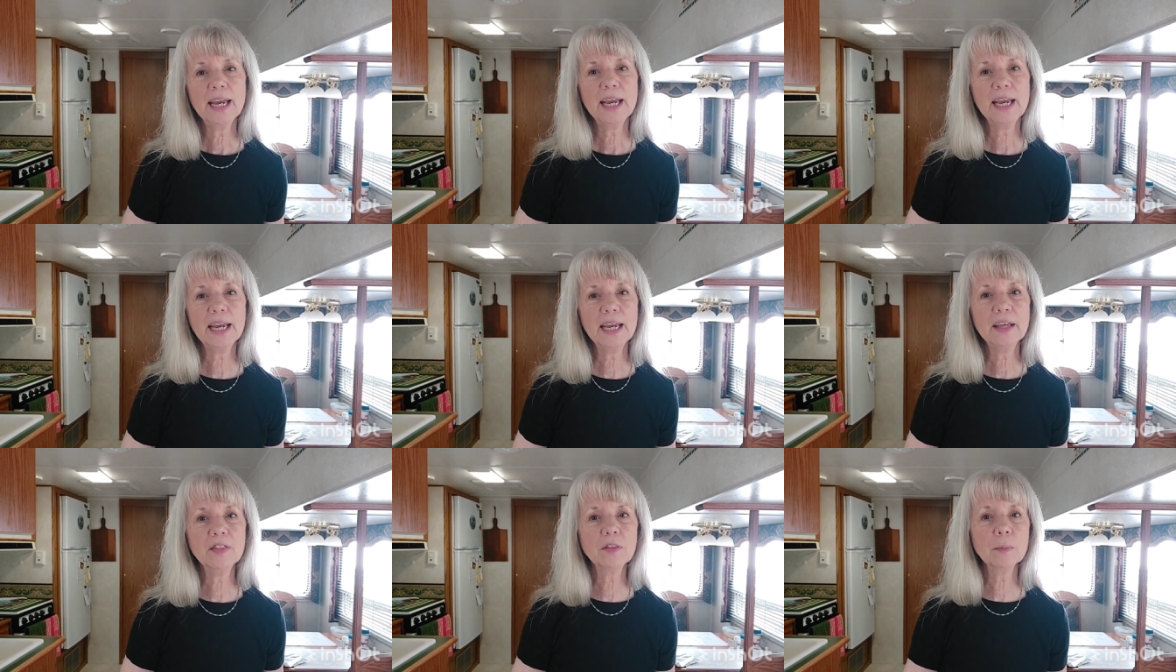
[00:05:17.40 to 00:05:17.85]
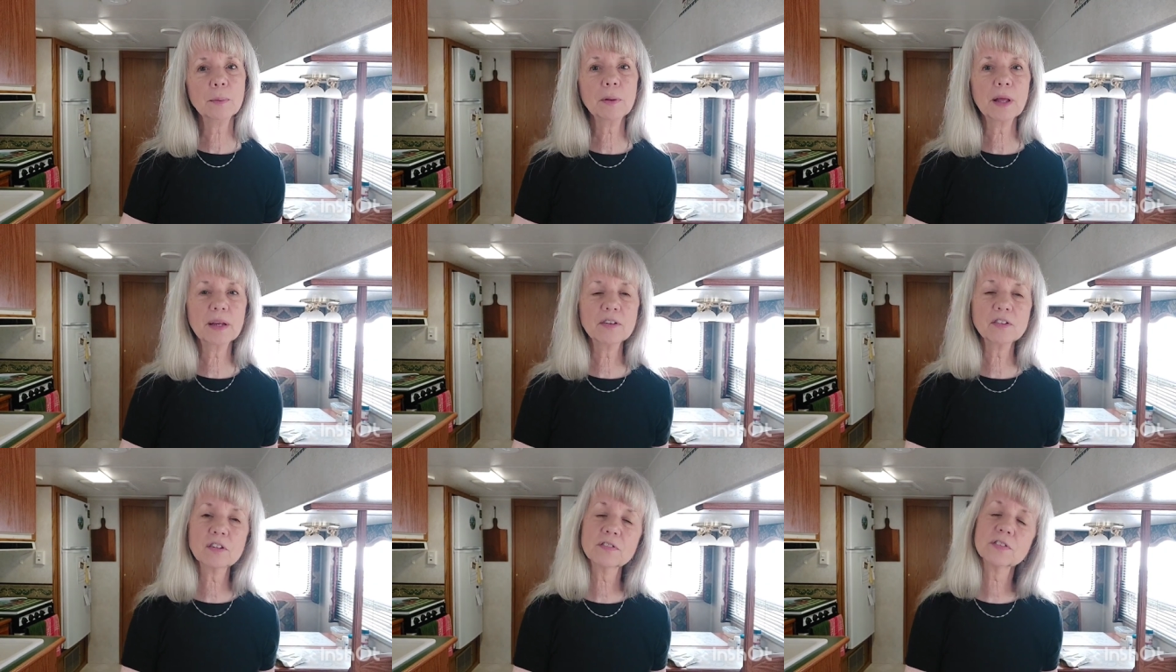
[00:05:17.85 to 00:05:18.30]
in the
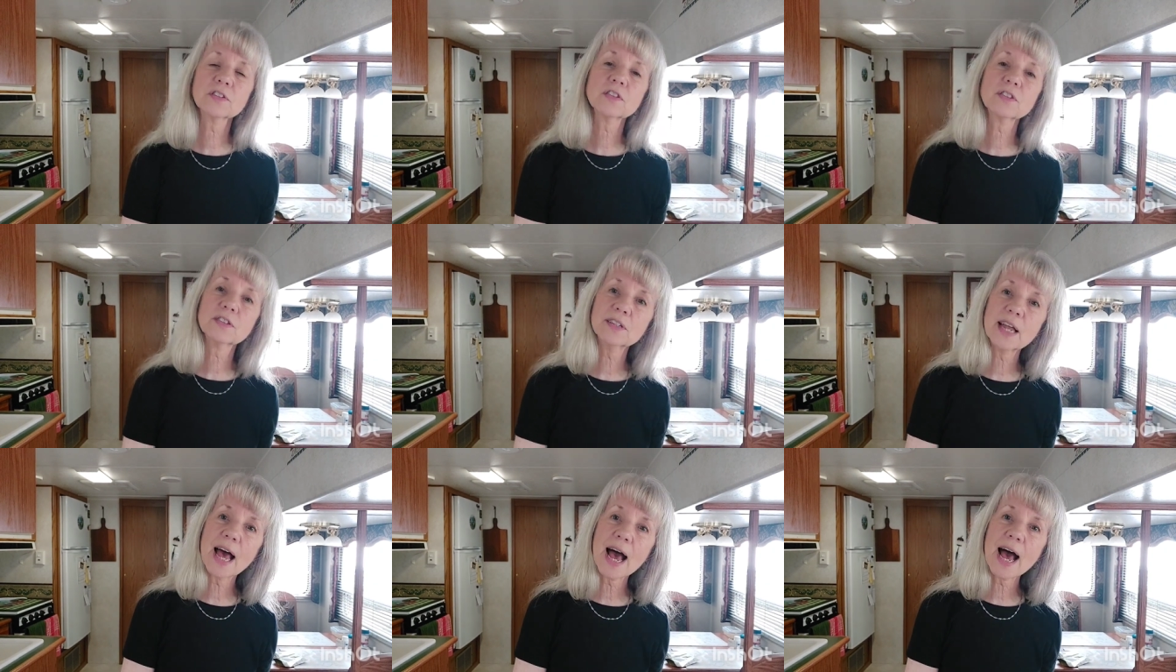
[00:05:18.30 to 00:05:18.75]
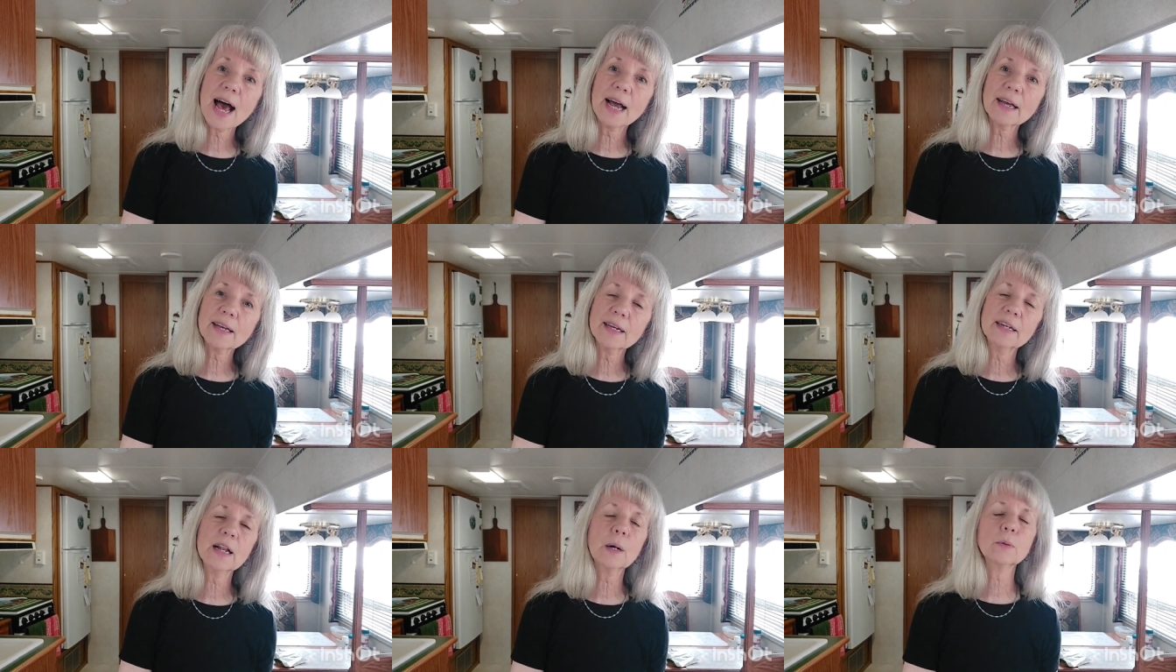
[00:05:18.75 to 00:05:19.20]
place of a
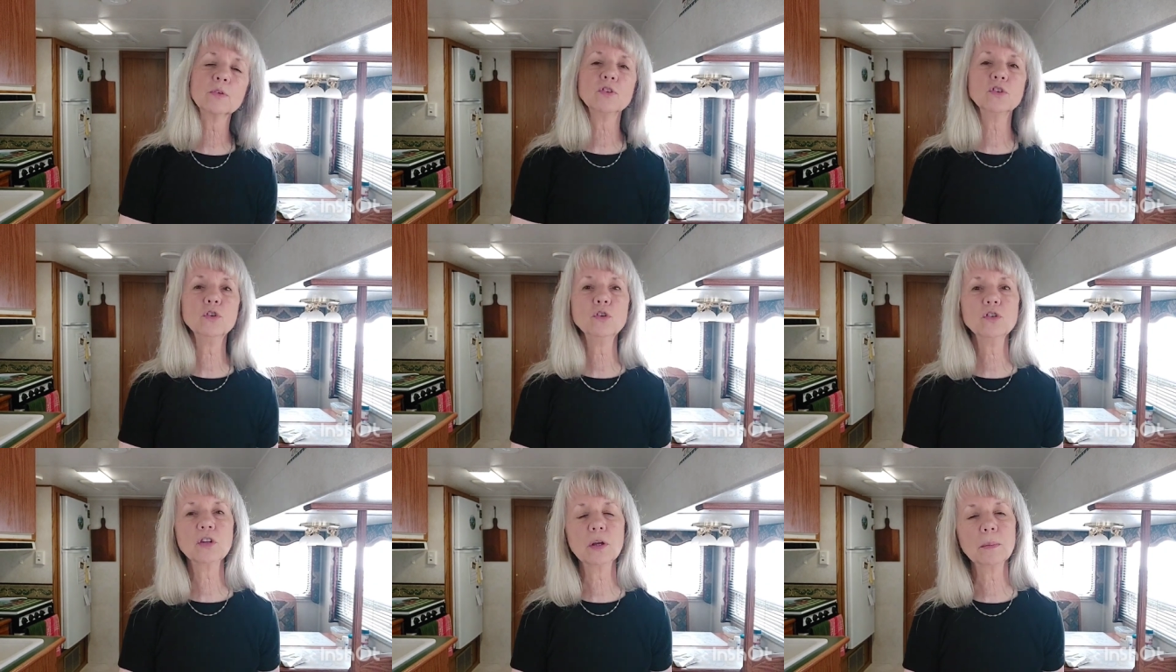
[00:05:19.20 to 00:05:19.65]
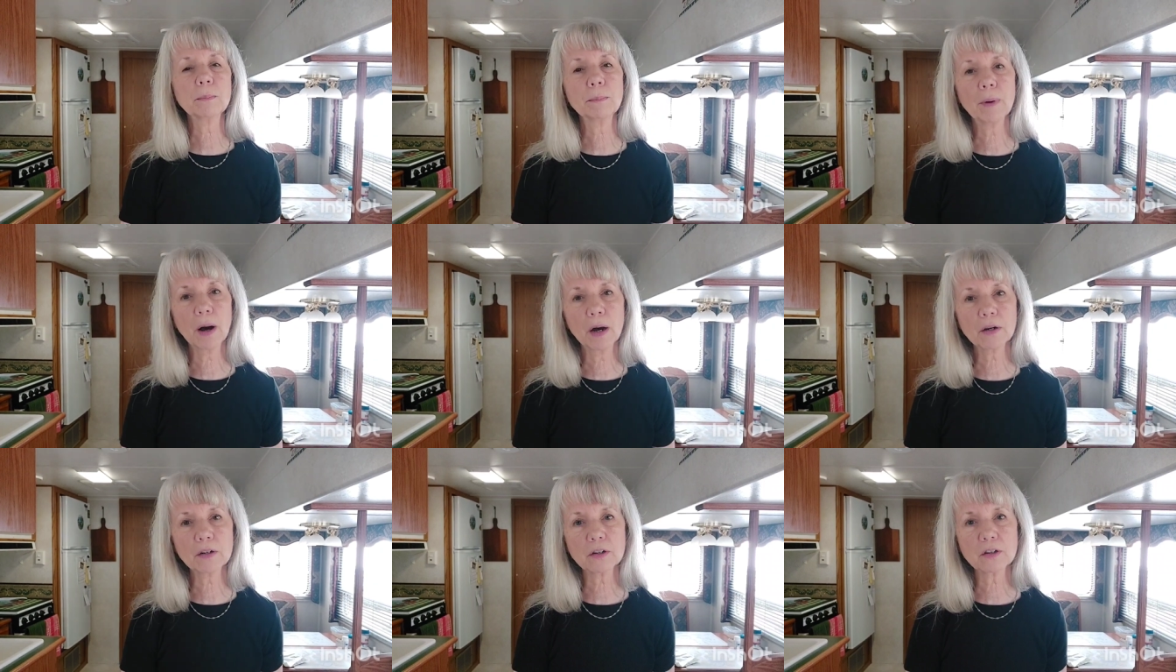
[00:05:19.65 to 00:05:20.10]
snack and I was using
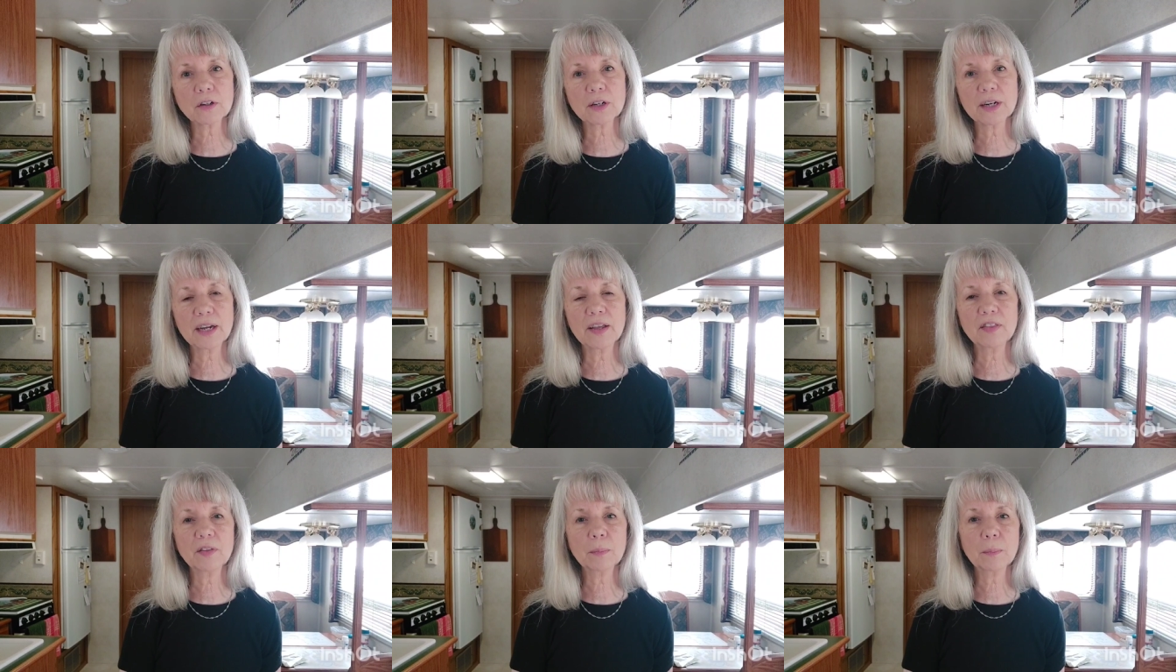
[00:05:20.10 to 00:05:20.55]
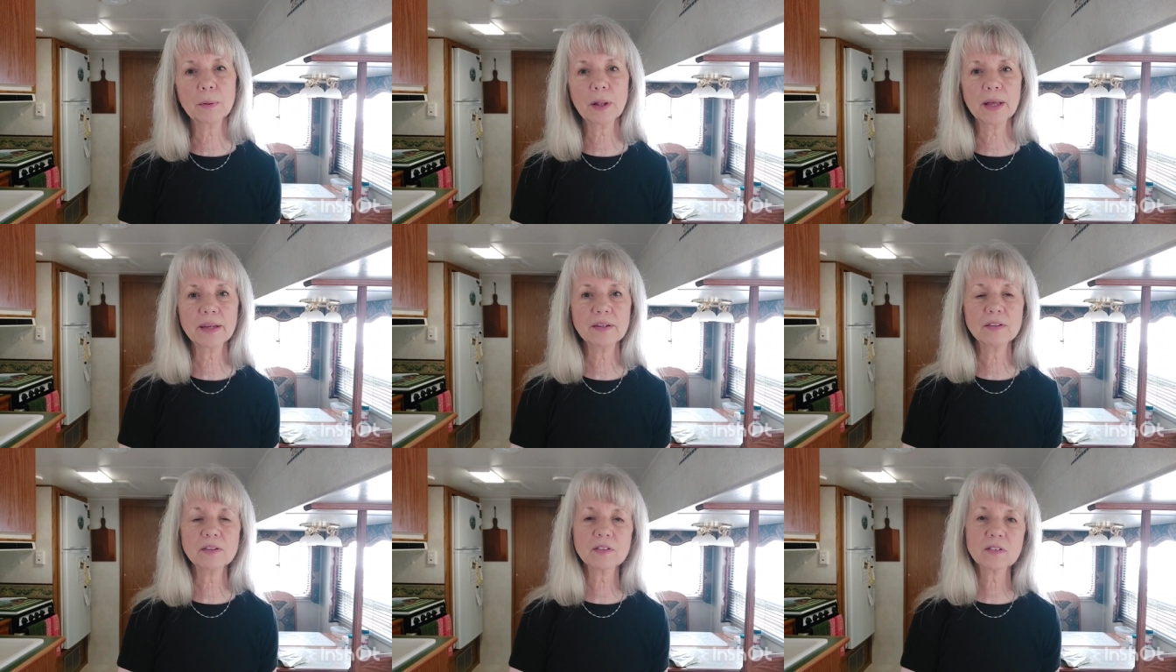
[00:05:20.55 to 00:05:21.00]
butter in the
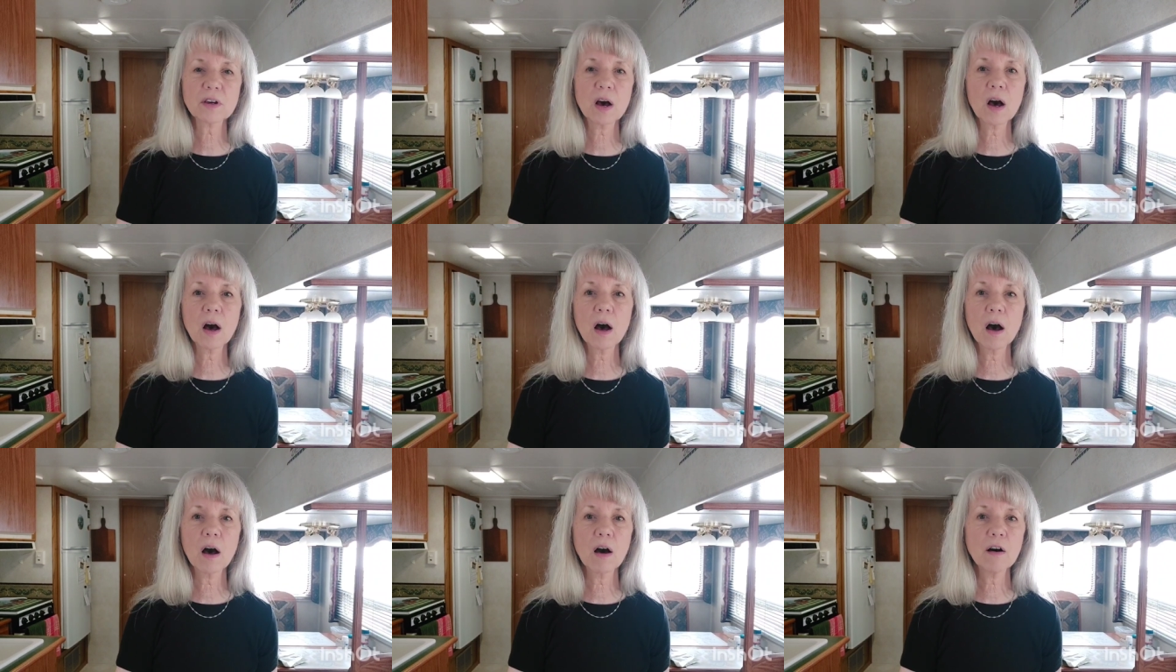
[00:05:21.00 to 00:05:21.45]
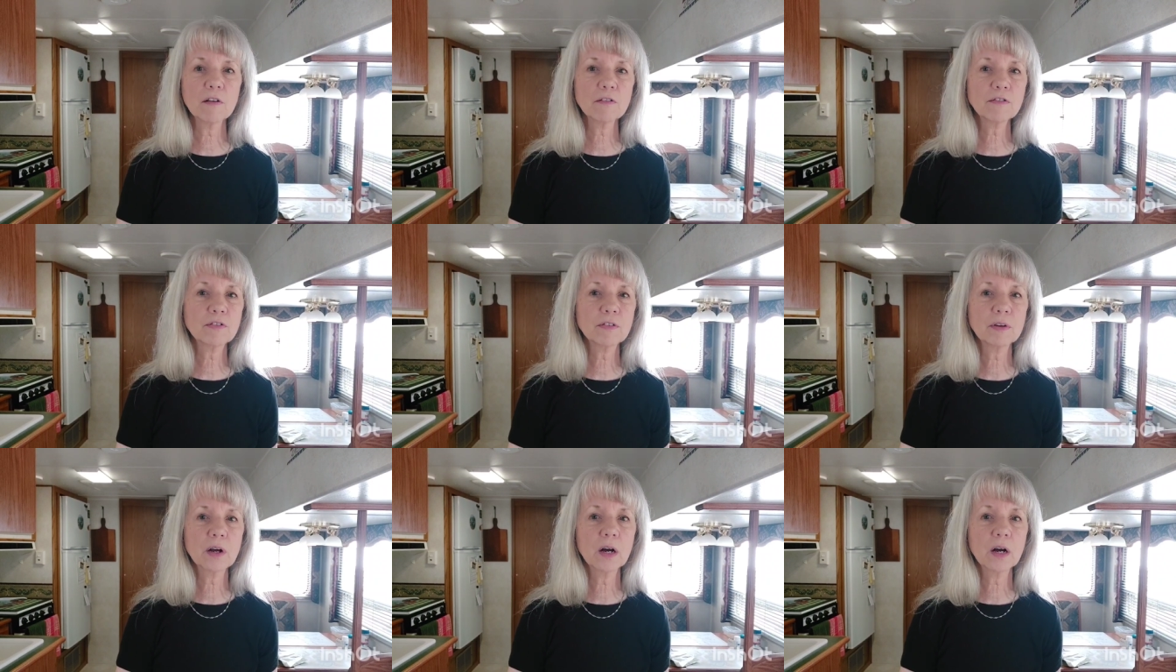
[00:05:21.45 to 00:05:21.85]
place of